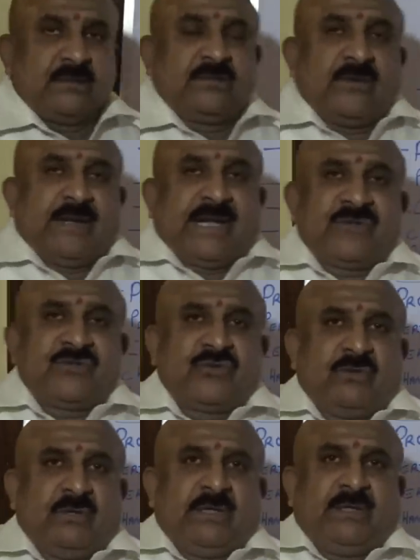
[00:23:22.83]
So
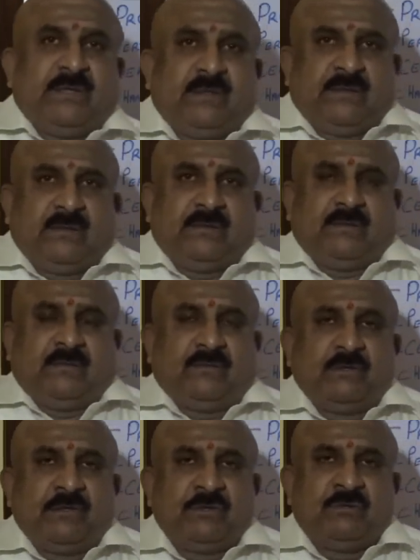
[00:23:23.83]
naturally,
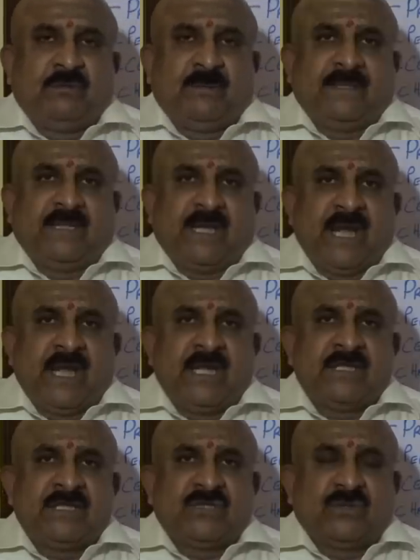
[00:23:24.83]
22 will be the
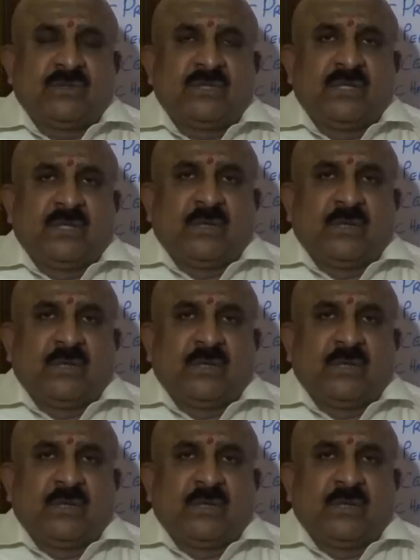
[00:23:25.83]
age